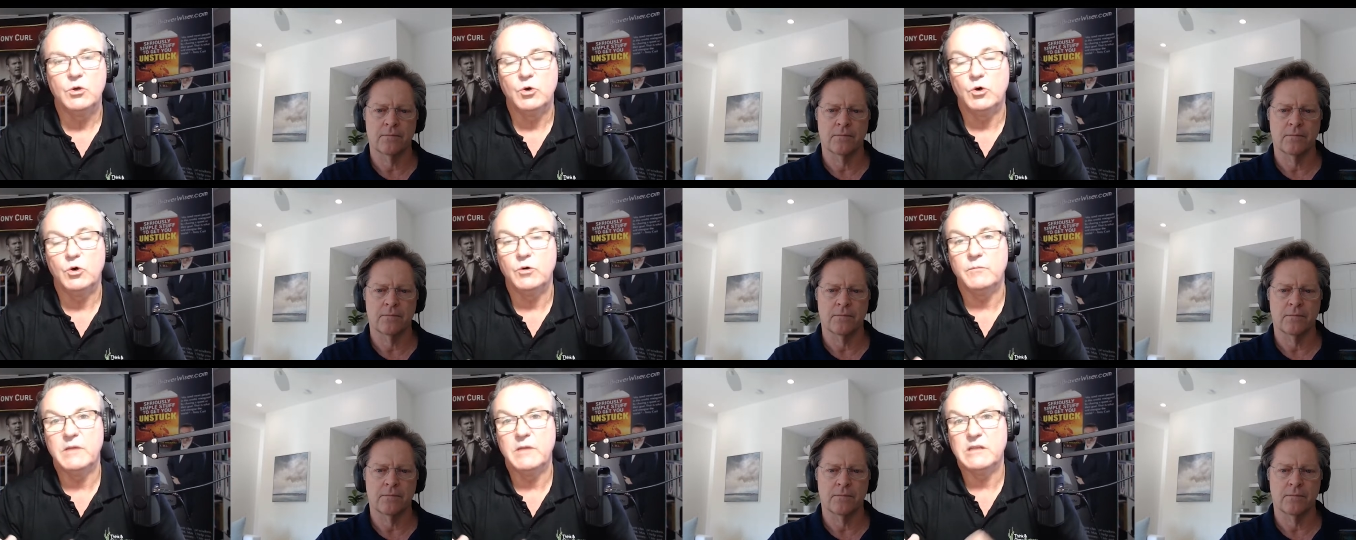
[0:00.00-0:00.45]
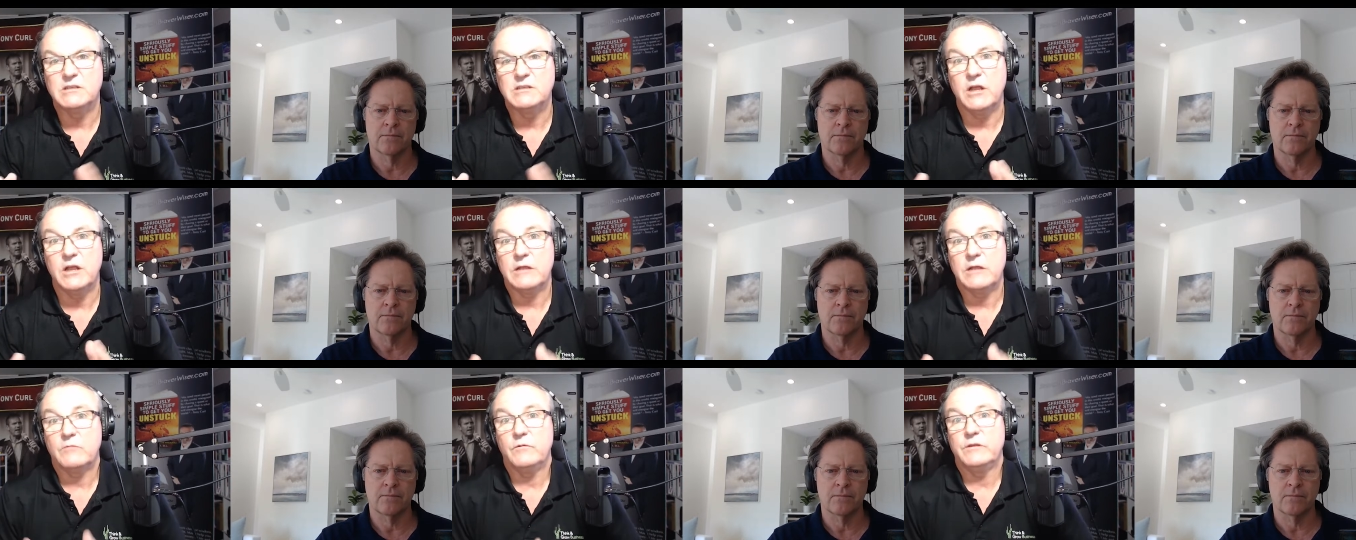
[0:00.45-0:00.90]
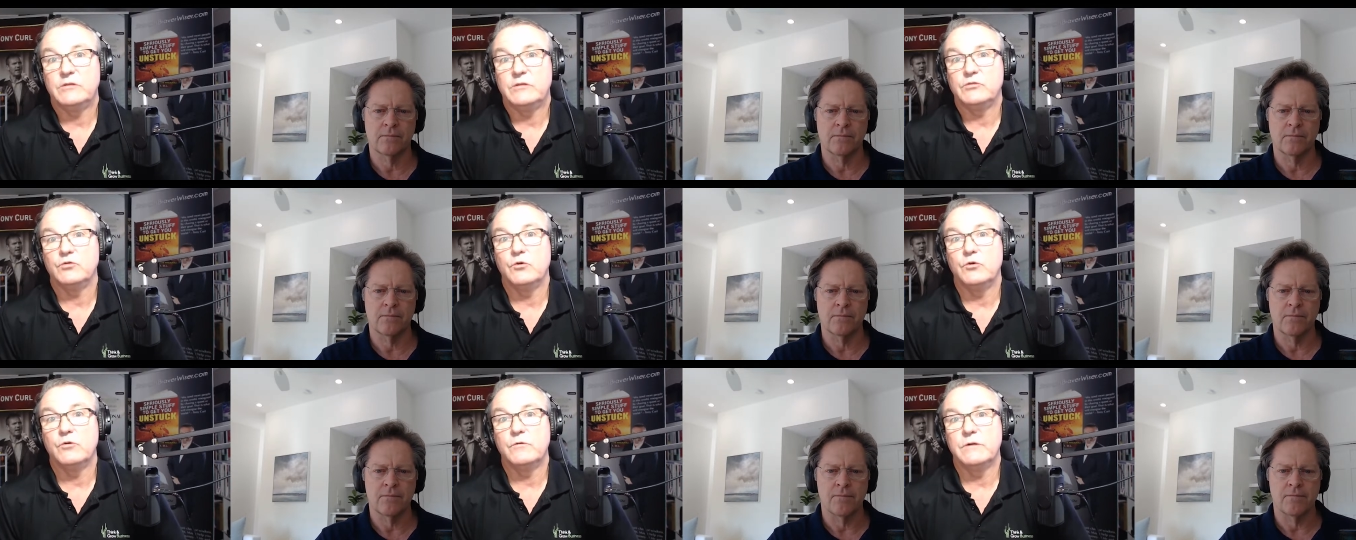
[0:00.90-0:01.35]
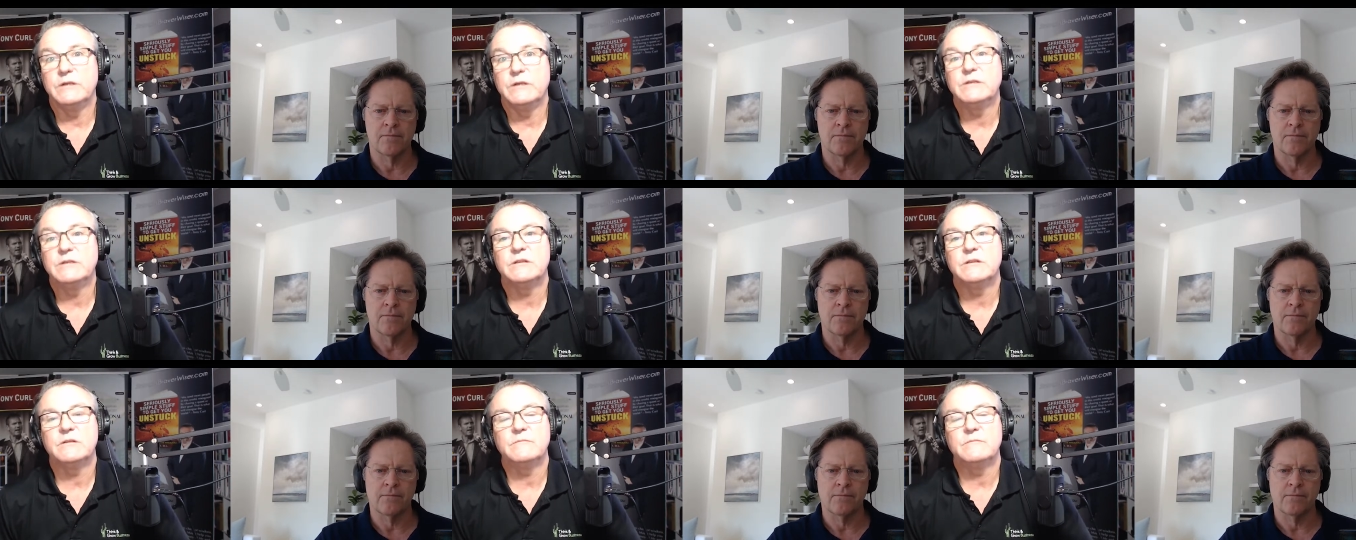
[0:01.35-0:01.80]
Speaker 1: almost like withdraw
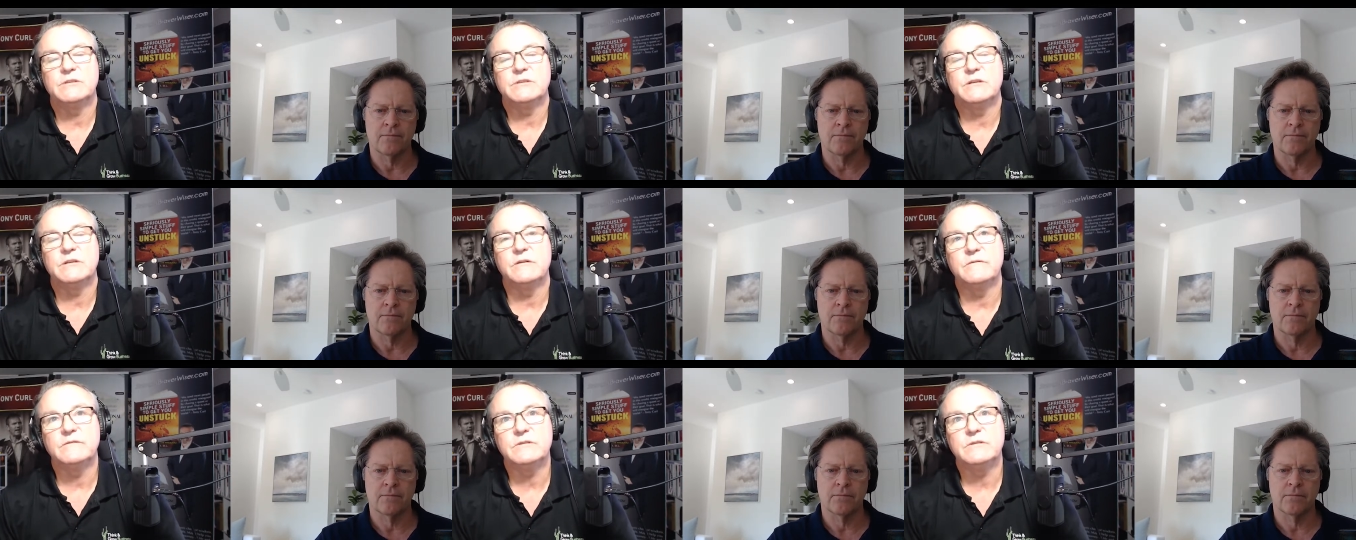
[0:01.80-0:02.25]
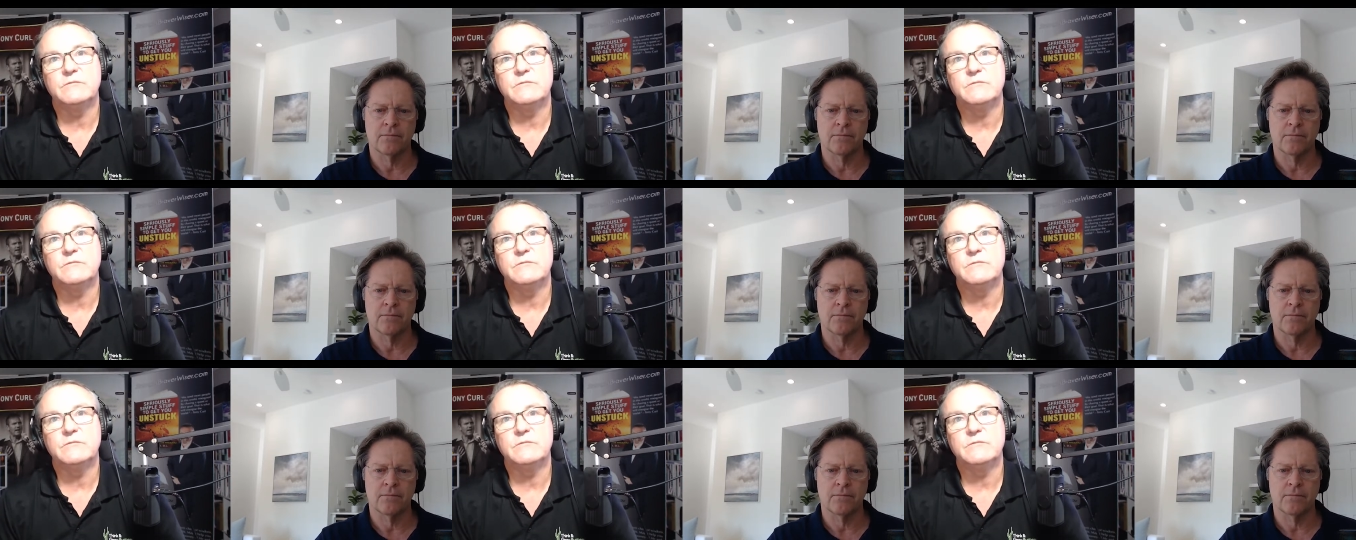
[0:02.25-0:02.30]
into themselves.